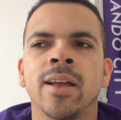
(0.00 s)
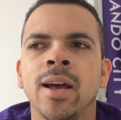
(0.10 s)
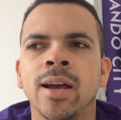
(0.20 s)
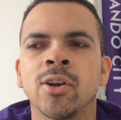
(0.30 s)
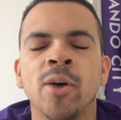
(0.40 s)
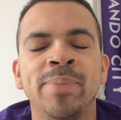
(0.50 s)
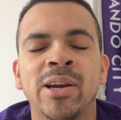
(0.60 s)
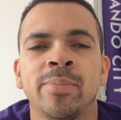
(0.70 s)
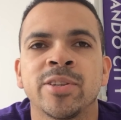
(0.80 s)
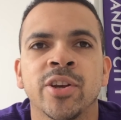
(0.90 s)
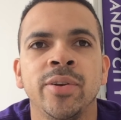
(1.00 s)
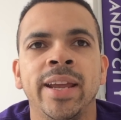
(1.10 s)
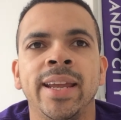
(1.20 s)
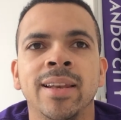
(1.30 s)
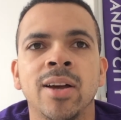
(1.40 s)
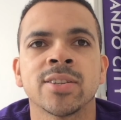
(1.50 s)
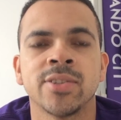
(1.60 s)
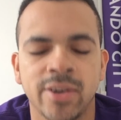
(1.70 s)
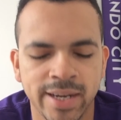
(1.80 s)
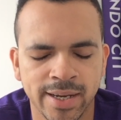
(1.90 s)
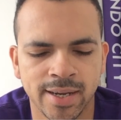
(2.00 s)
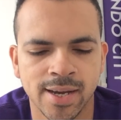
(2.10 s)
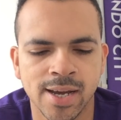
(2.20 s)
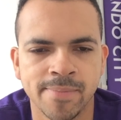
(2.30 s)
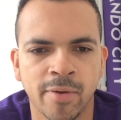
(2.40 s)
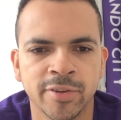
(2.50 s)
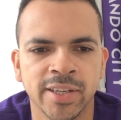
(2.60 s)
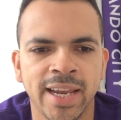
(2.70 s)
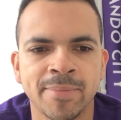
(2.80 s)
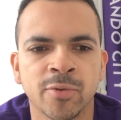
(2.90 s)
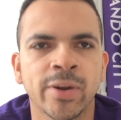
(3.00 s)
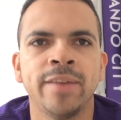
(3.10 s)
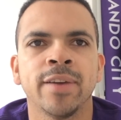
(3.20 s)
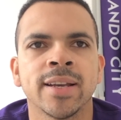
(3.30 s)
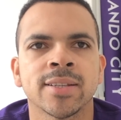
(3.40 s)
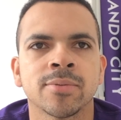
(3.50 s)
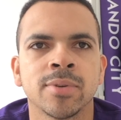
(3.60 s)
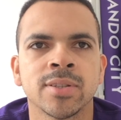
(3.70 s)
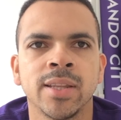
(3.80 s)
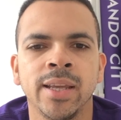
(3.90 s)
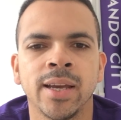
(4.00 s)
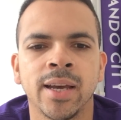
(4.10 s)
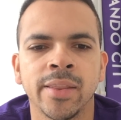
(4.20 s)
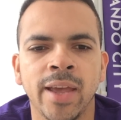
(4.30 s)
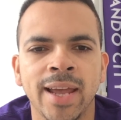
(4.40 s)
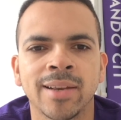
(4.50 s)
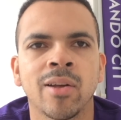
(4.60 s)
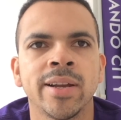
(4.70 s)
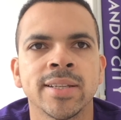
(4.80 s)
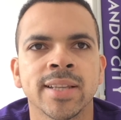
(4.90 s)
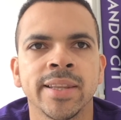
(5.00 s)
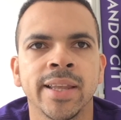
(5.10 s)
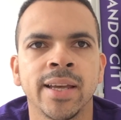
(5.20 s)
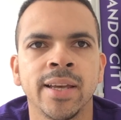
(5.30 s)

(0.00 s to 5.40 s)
Got a big opportunity last night. Obviously, him and Rivas was the headlines in